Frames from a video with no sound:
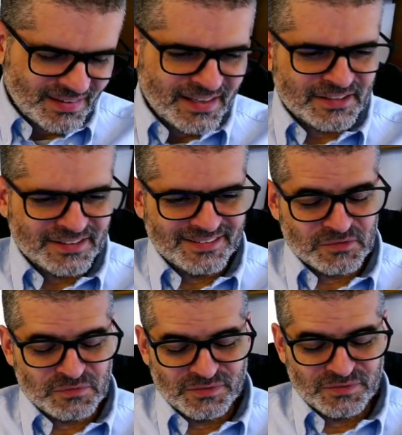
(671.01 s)

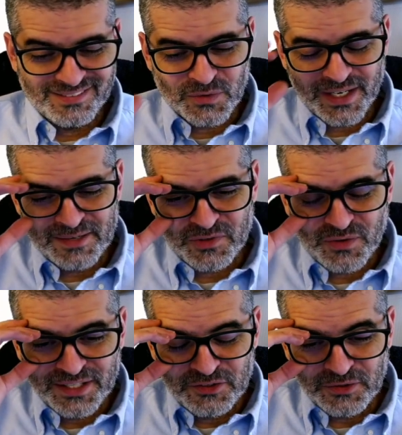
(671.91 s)
And what I'm
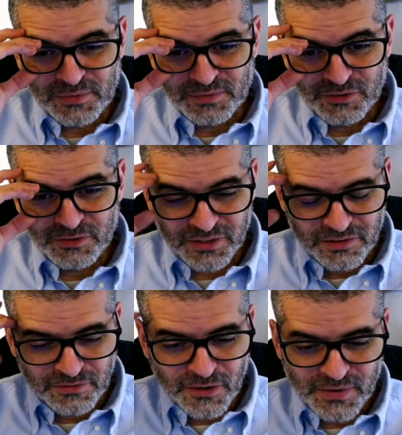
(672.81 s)
trying to sort
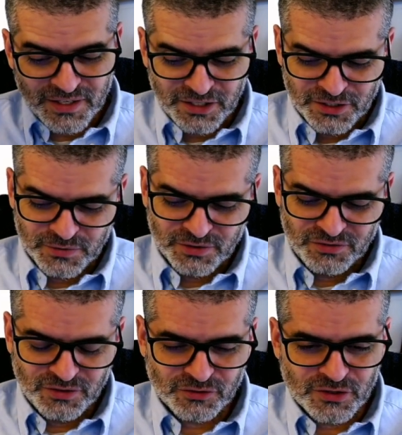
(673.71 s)
of evoke in you
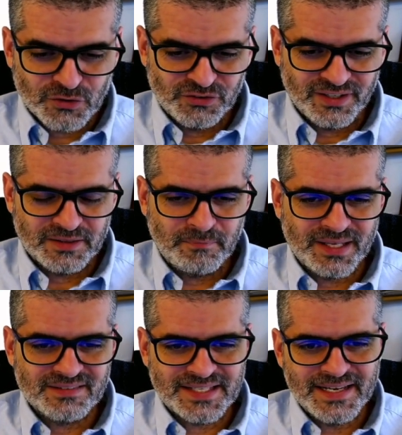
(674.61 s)
is this notion that
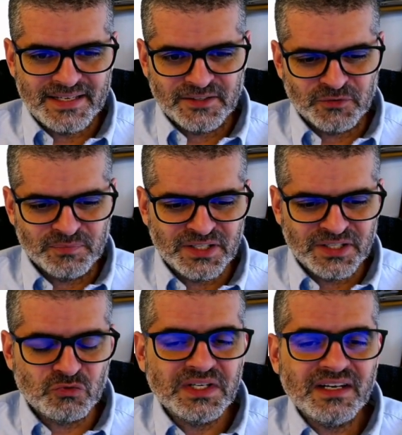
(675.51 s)
panpsychism
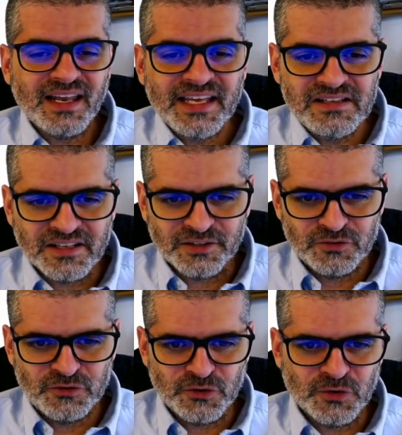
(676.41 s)
is related
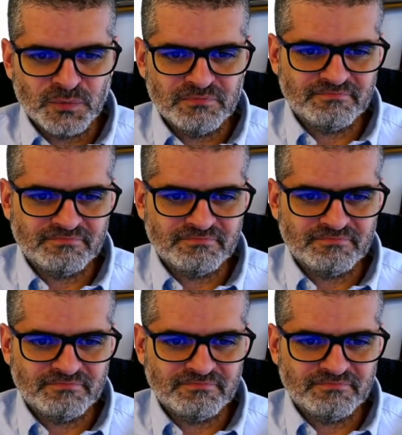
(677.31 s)
to,